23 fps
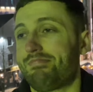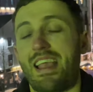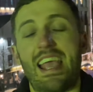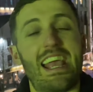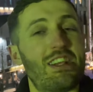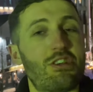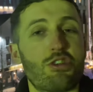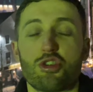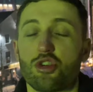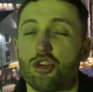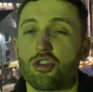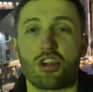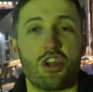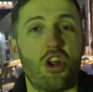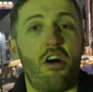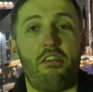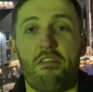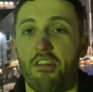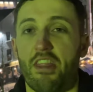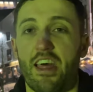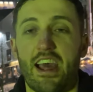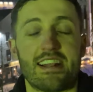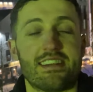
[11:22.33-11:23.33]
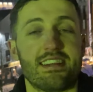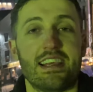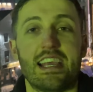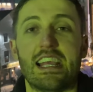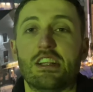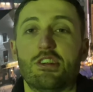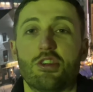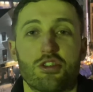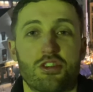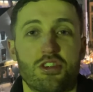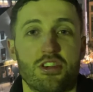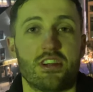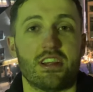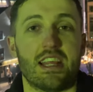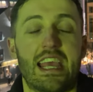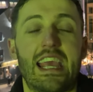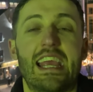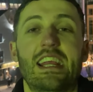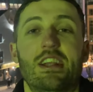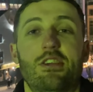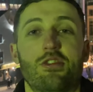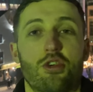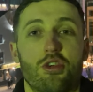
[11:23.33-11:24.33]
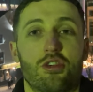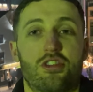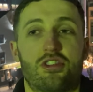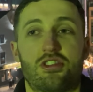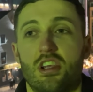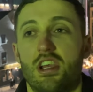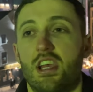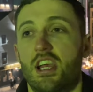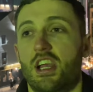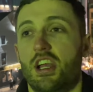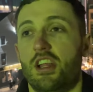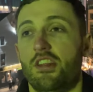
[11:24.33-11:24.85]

he just doesn't offer that. He doesn't. He does